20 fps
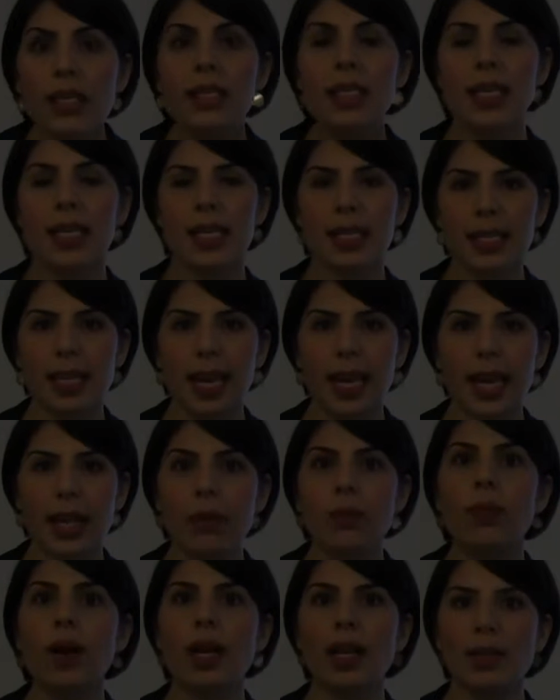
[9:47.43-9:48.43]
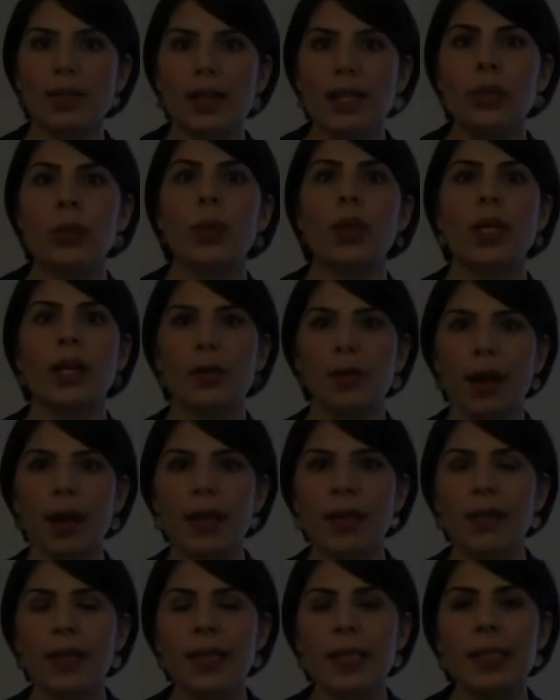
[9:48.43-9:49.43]
to indicate relevance or
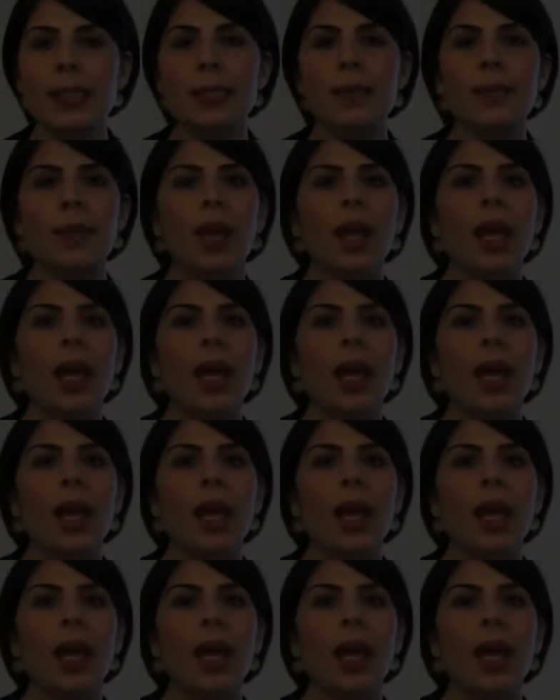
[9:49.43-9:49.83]
irrelevance,